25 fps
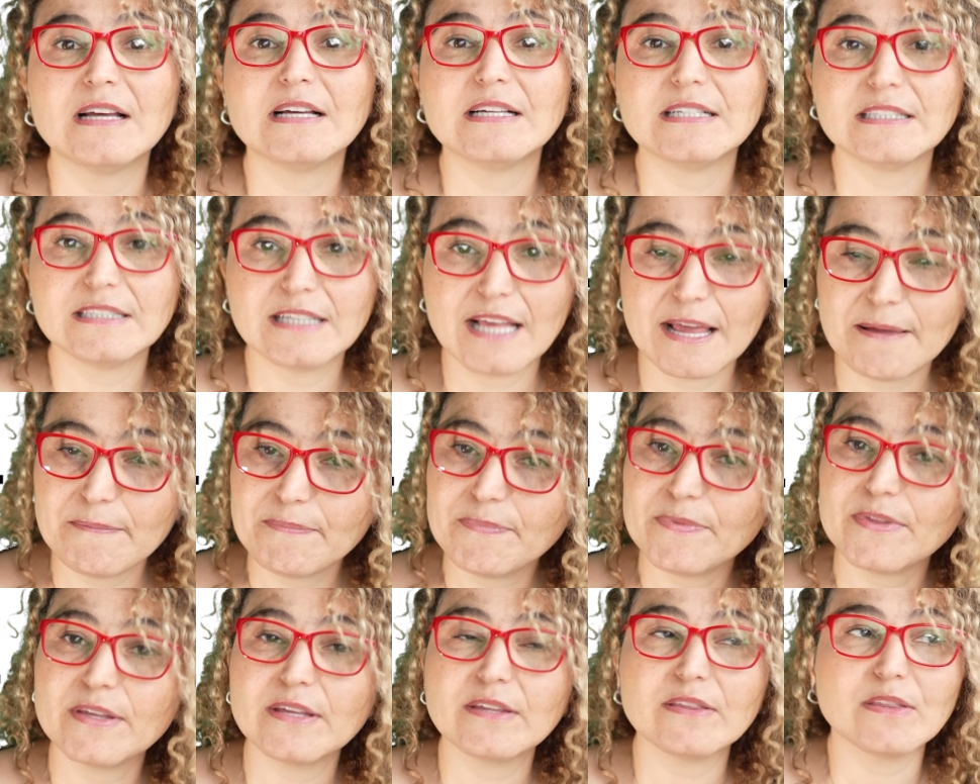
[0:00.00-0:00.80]

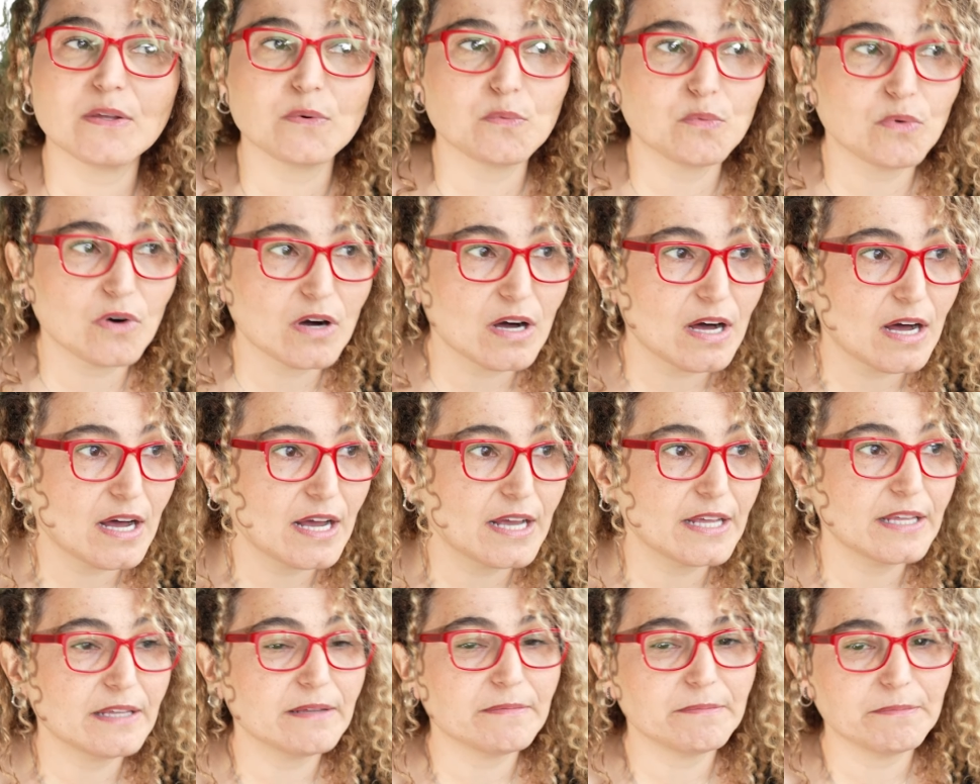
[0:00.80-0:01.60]
Same thing, the
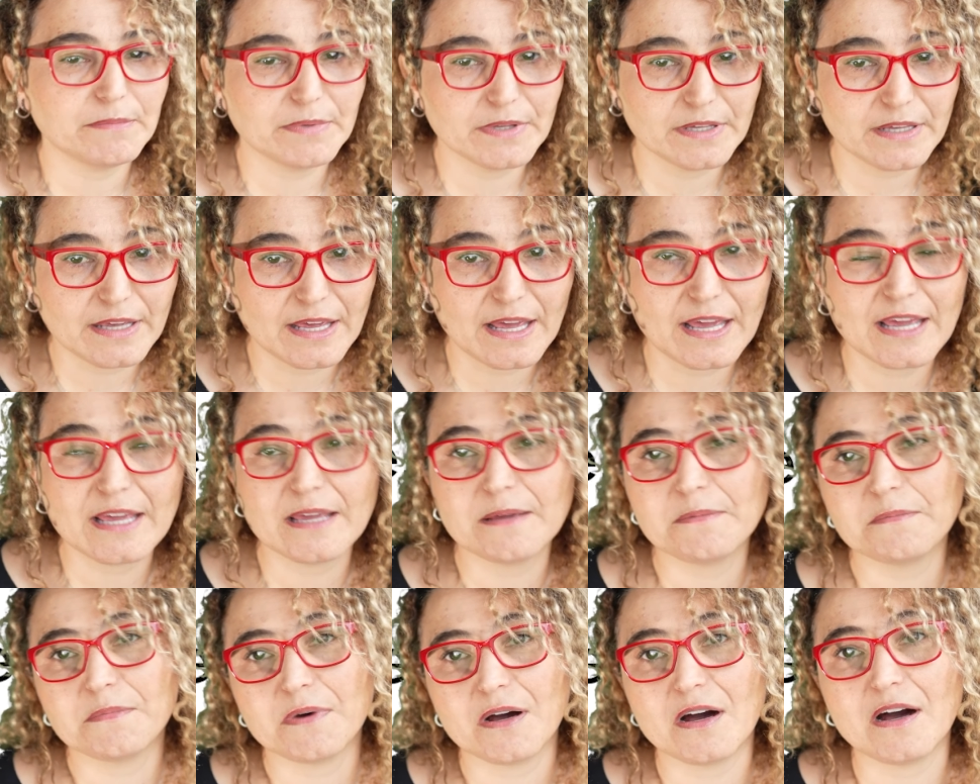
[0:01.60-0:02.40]
Y
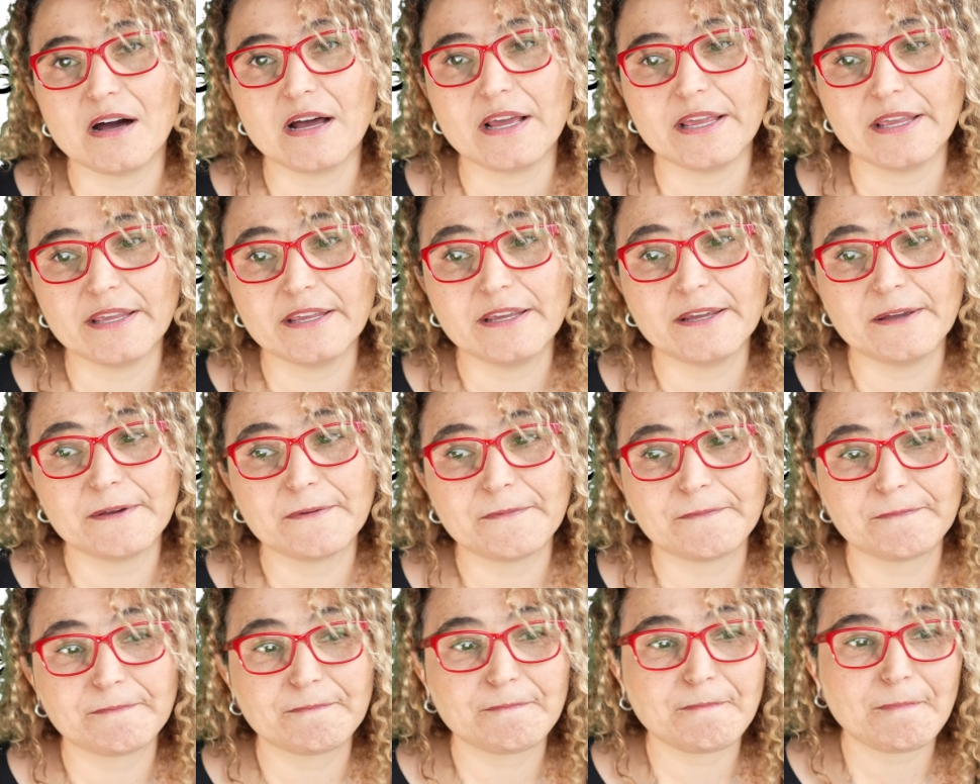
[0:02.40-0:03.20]
became I
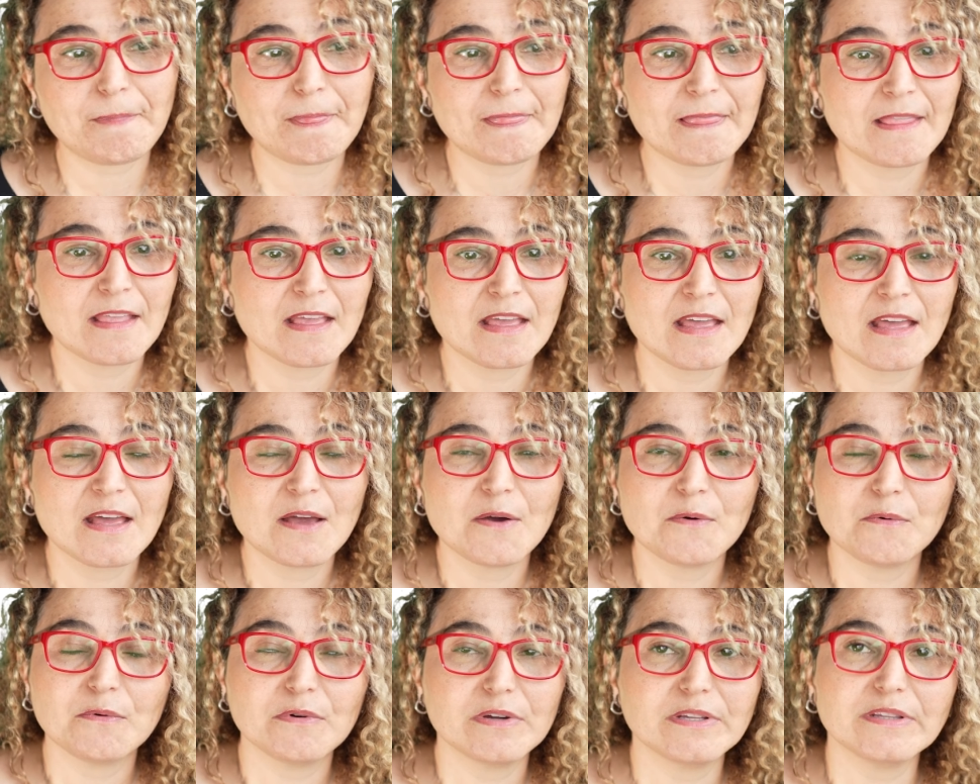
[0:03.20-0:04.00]

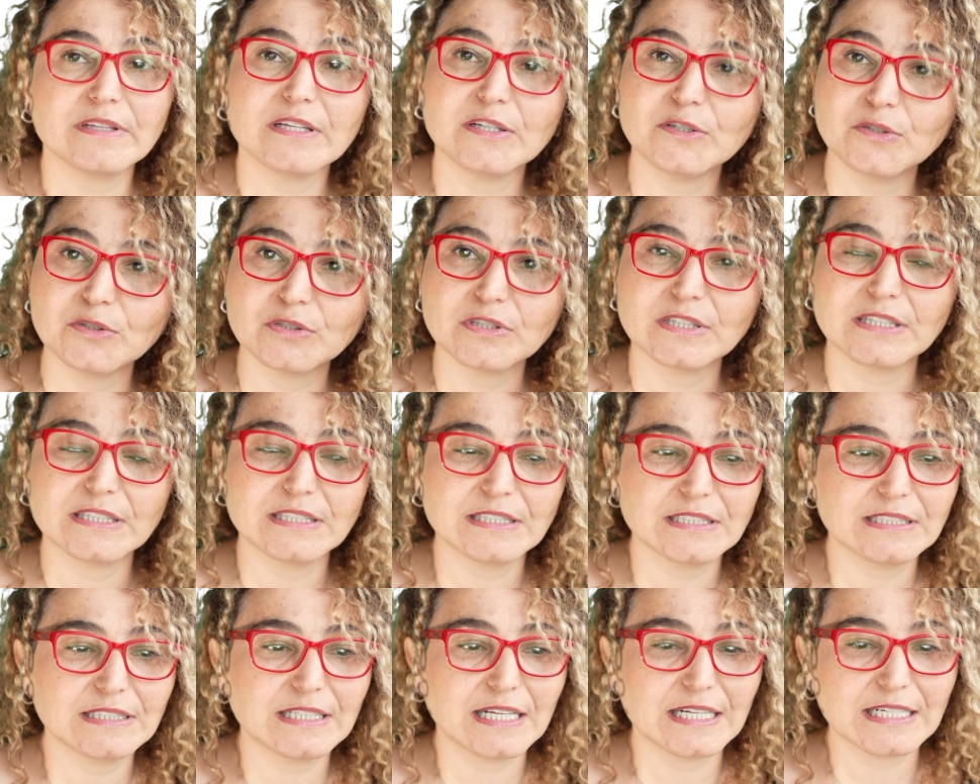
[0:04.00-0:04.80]
when they don't
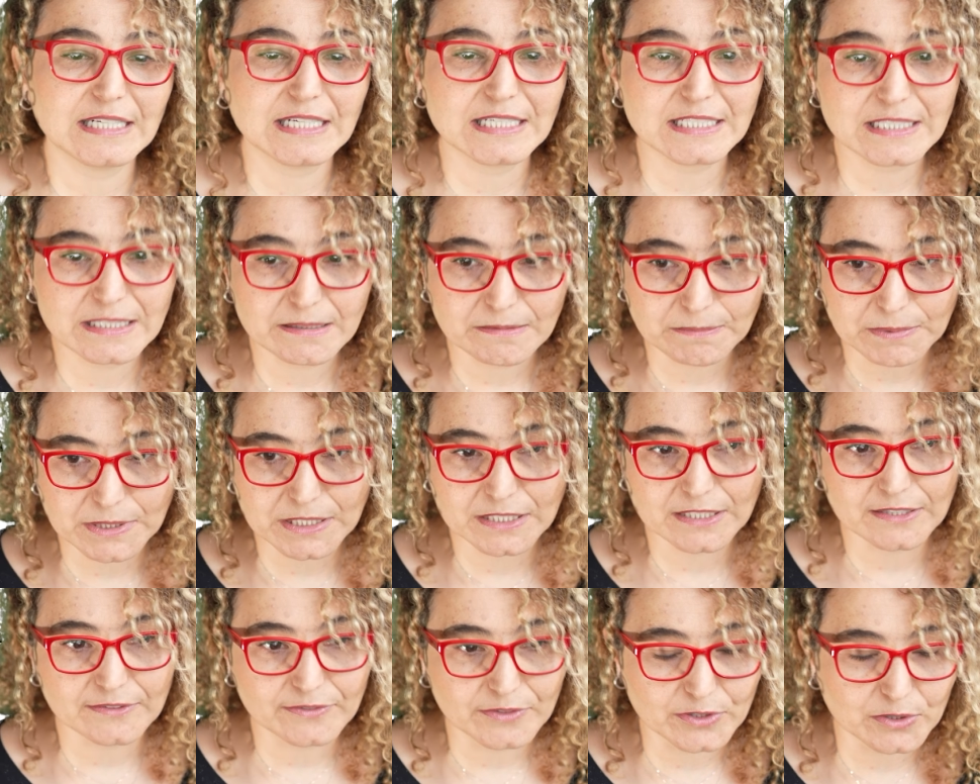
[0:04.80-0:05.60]
understand a
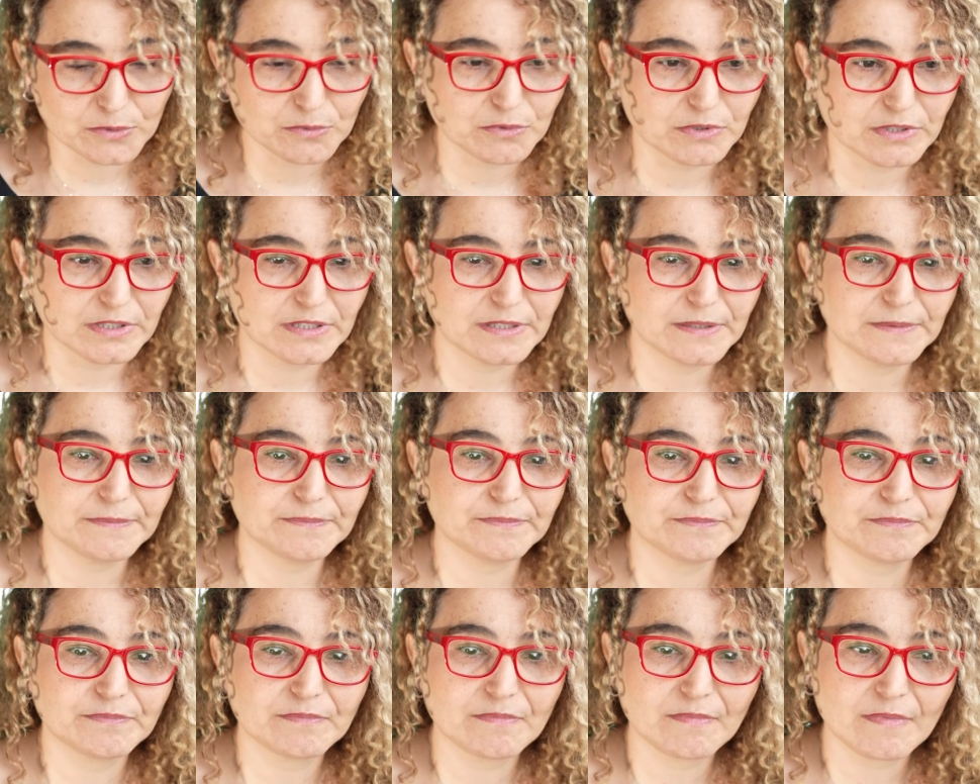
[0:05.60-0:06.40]
specific word.
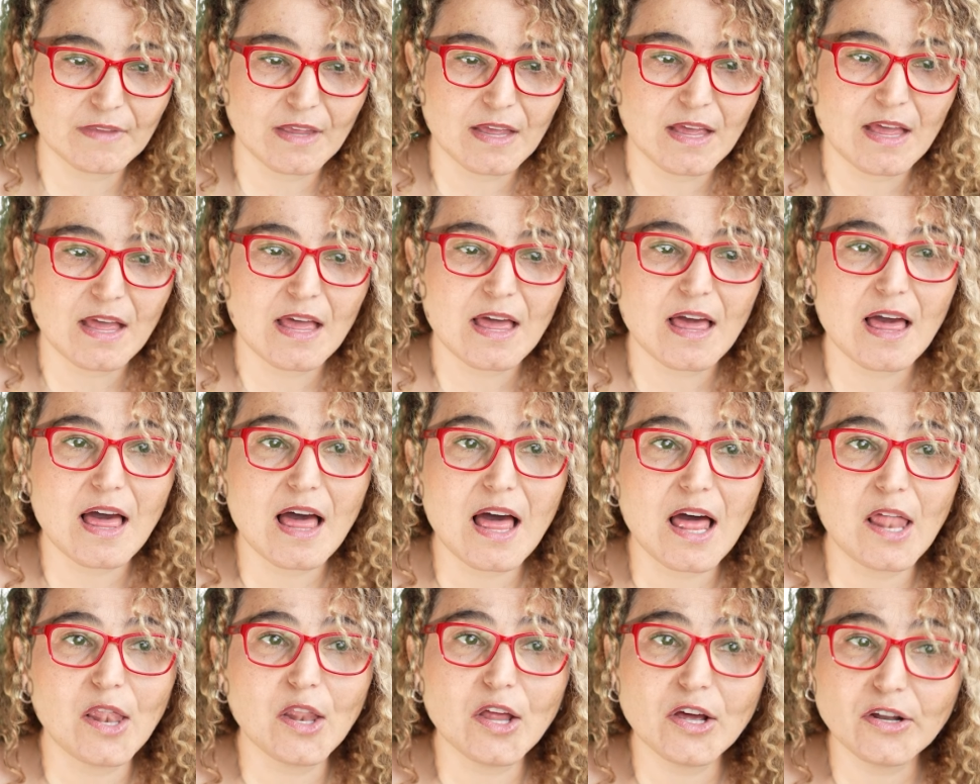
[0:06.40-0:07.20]

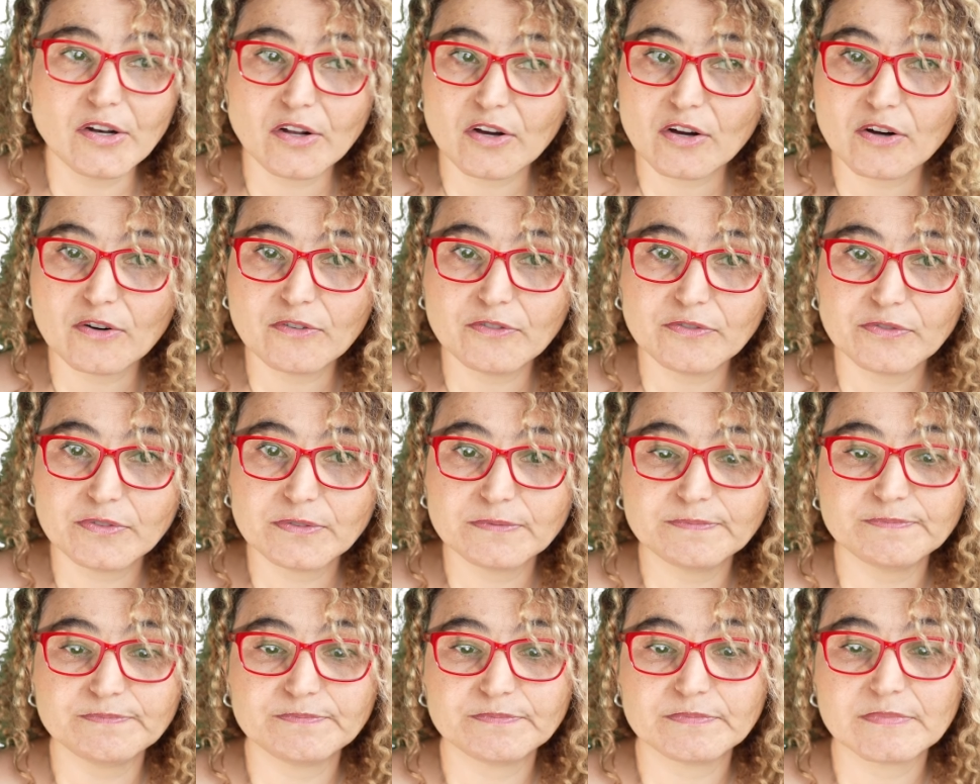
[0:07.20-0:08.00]
A lot of
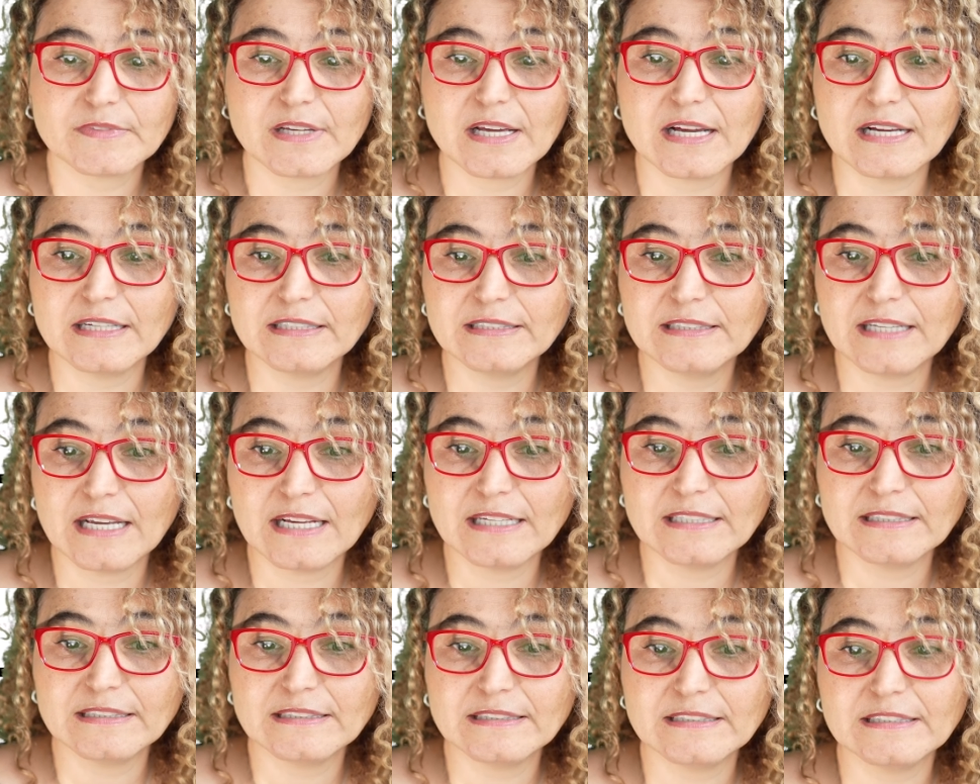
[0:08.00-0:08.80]

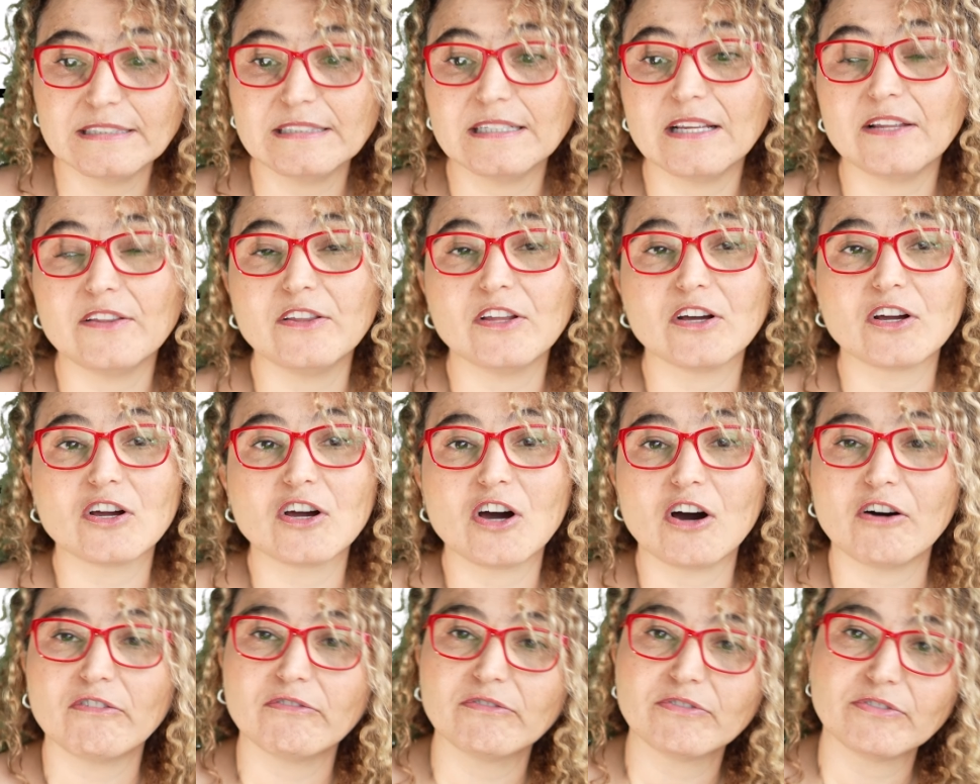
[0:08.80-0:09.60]
attended the
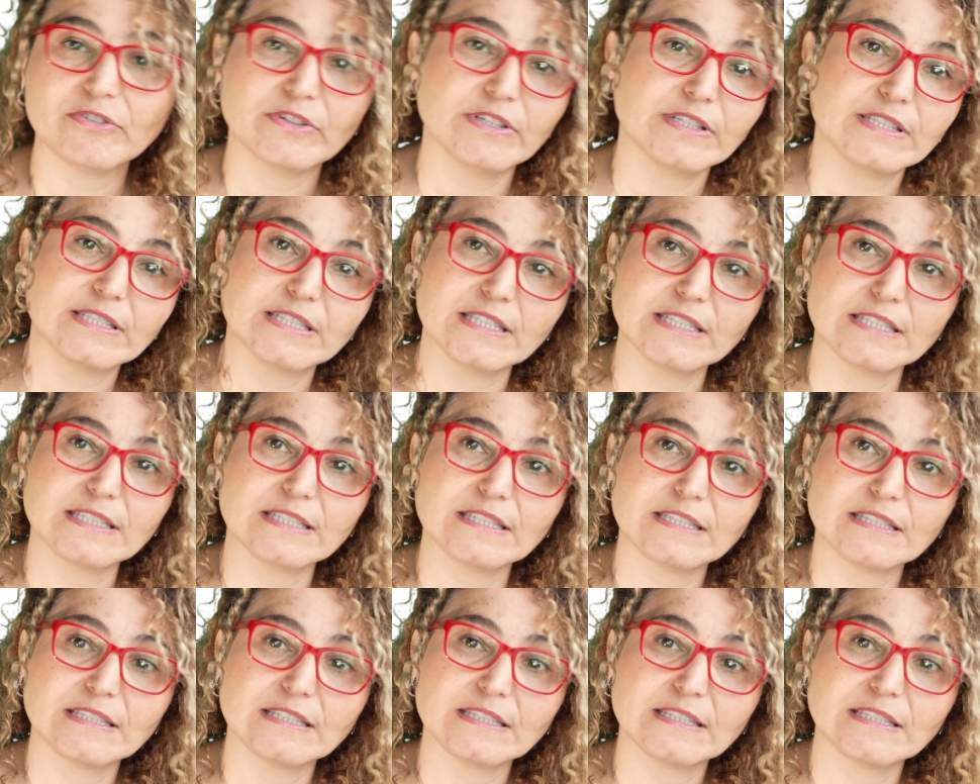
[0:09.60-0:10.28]
conferences.